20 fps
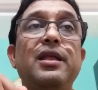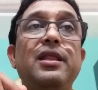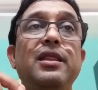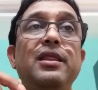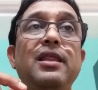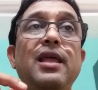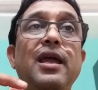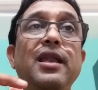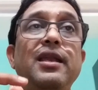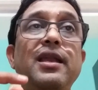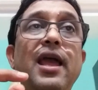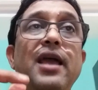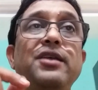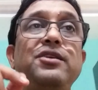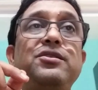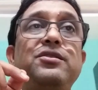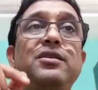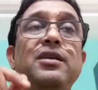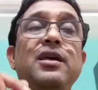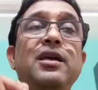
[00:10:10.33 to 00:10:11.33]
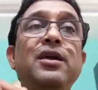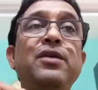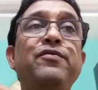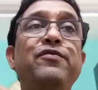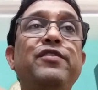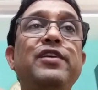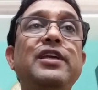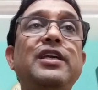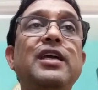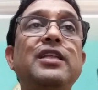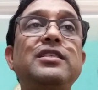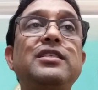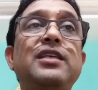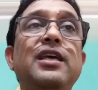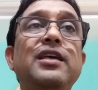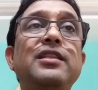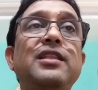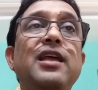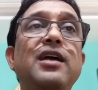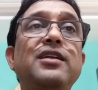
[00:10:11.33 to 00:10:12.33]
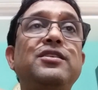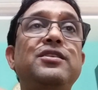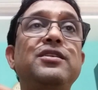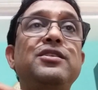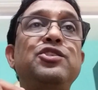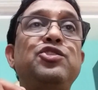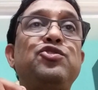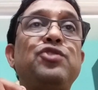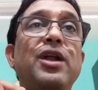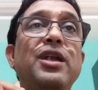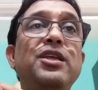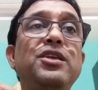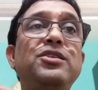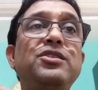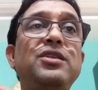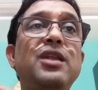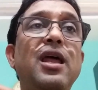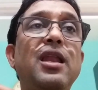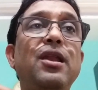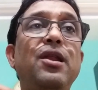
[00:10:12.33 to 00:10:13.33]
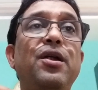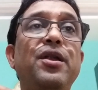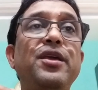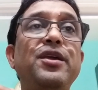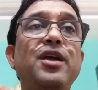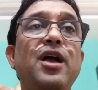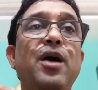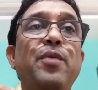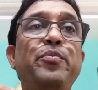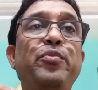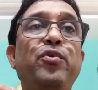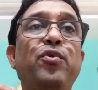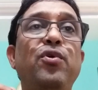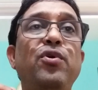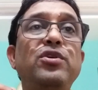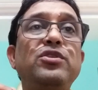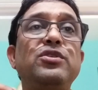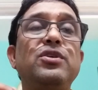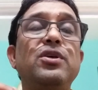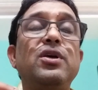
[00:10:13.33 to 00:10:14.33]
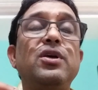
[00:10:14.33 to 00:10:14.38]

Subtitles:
Then next, we can say that in traditional learning approach,